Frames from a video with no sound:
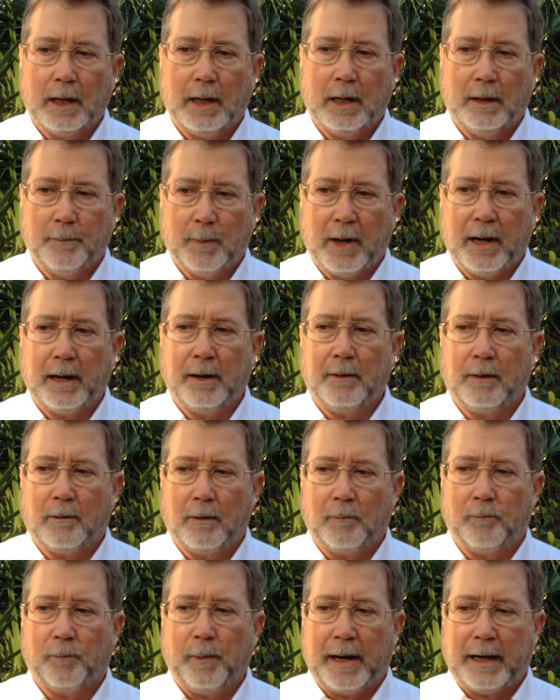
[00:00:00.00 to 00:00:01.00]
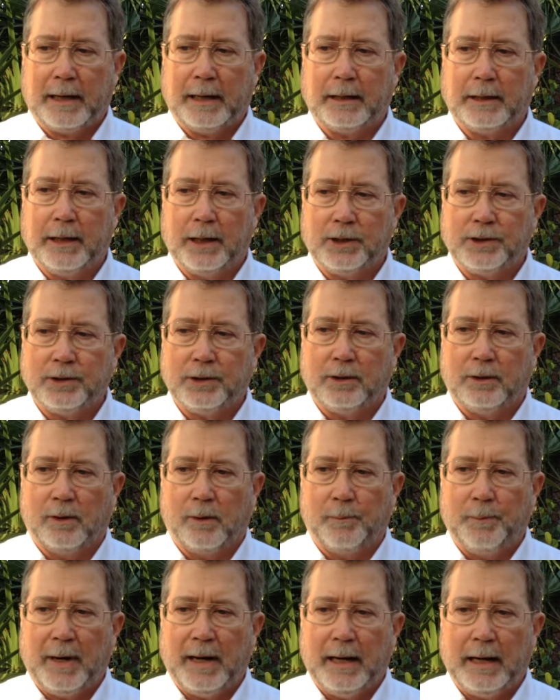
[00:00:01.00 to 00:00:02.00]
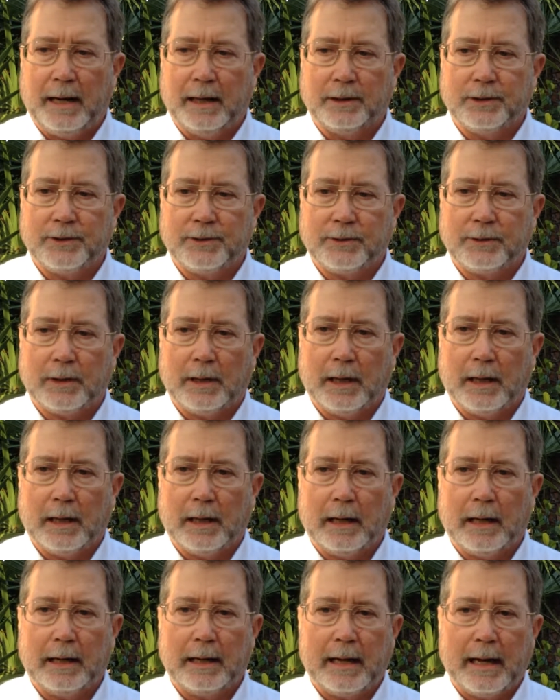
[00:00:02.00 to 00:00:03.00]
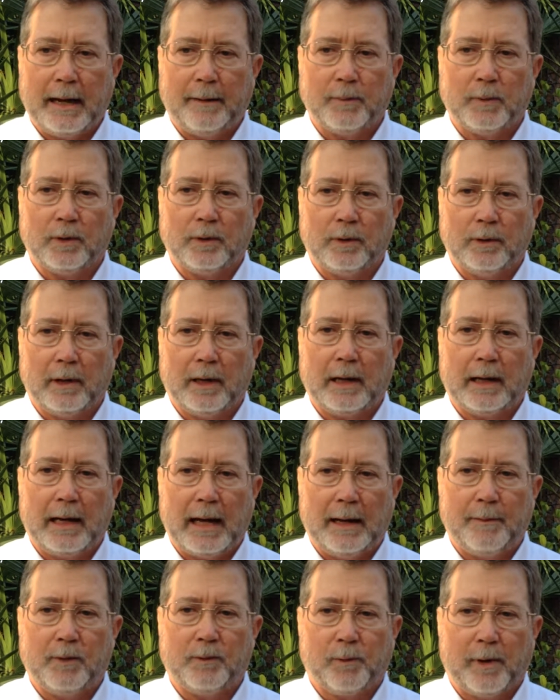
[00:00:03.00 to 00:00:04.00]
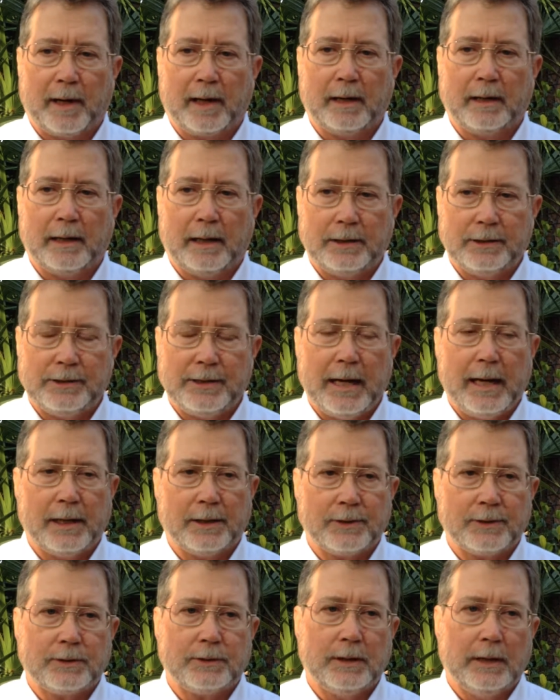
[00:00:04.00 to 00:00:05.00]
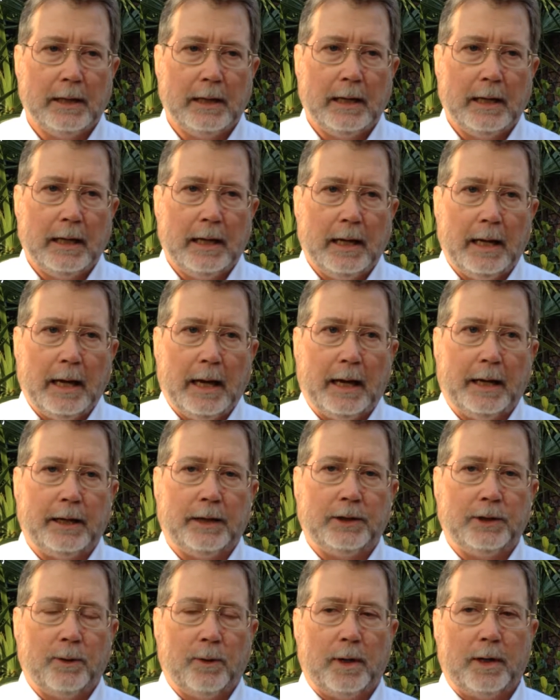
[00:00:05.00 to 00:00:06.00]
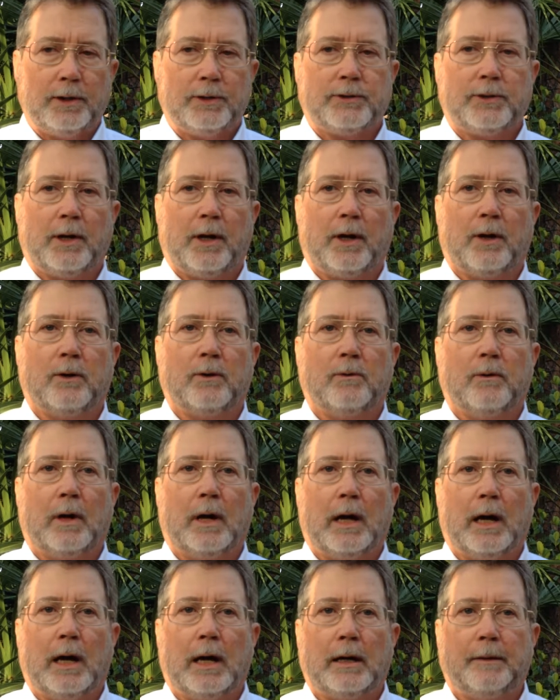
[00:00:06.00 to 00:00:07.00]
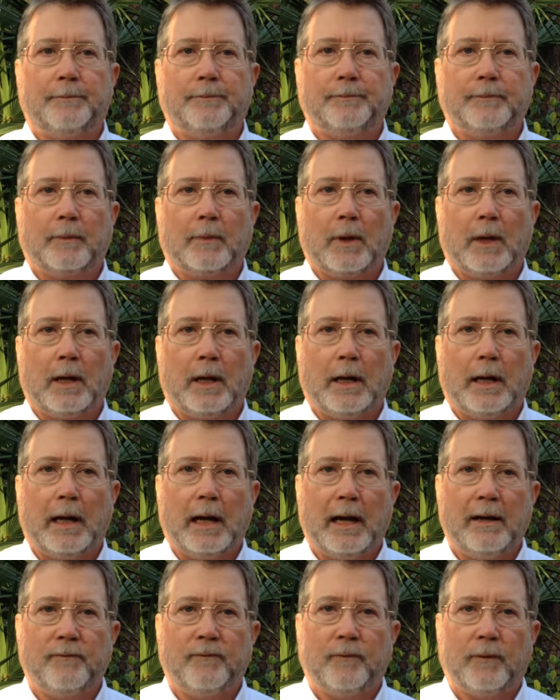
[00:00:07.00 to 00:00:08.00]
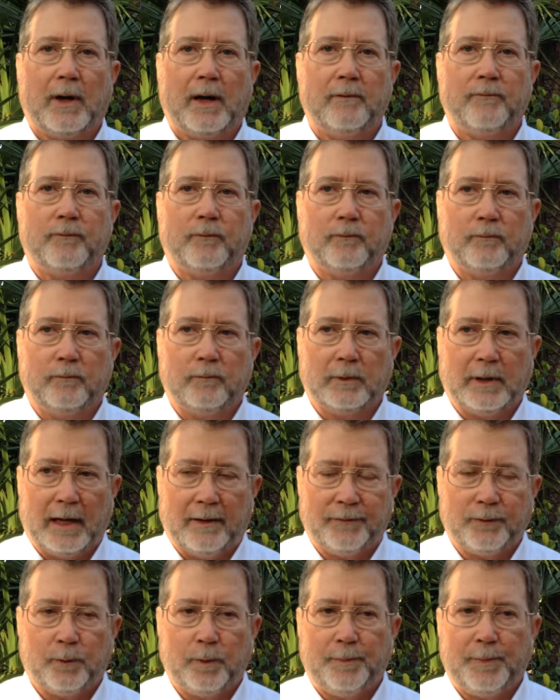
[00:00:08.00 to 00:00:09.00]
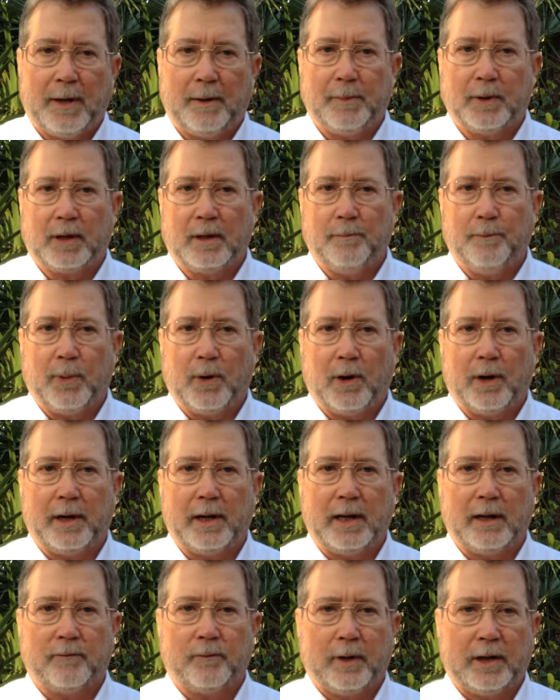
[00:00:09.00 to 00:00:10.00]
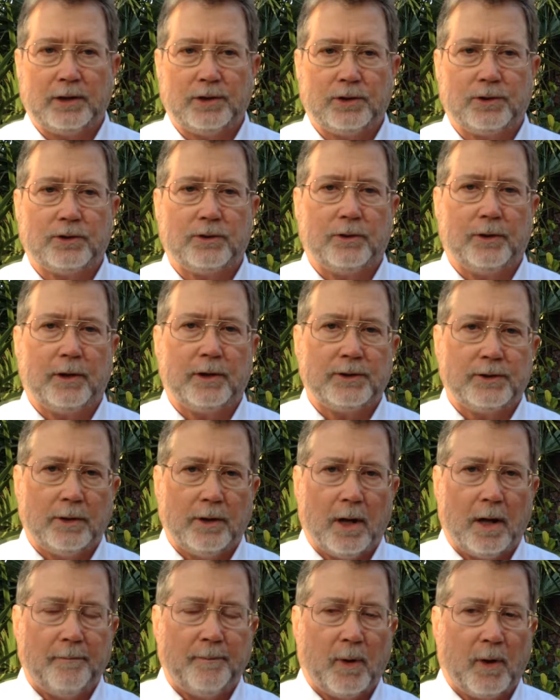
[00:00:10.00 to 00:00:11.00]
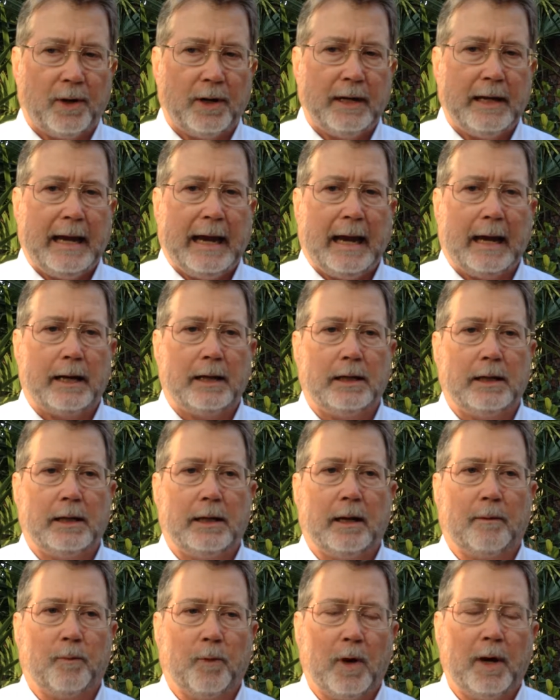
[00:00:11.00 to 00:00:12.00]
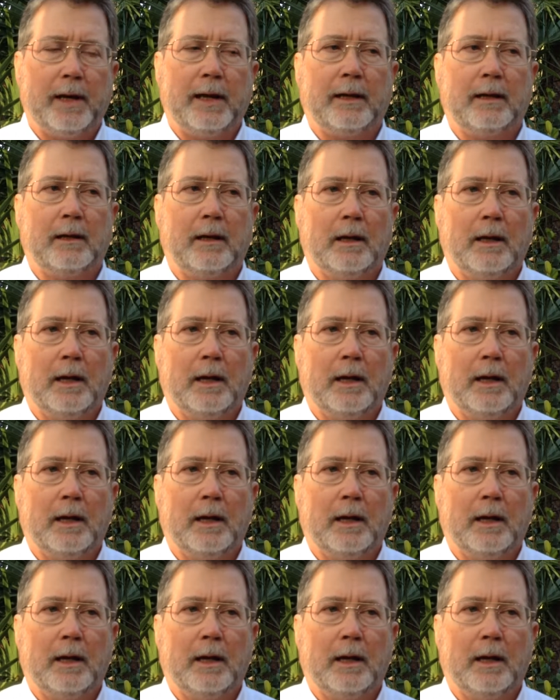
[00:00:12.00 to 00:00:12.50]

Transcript: in my recognition and obedience, I came to recognize yes. And in doing so, I've left the Republican Party. I've registered as a non-party candidate, and I'm running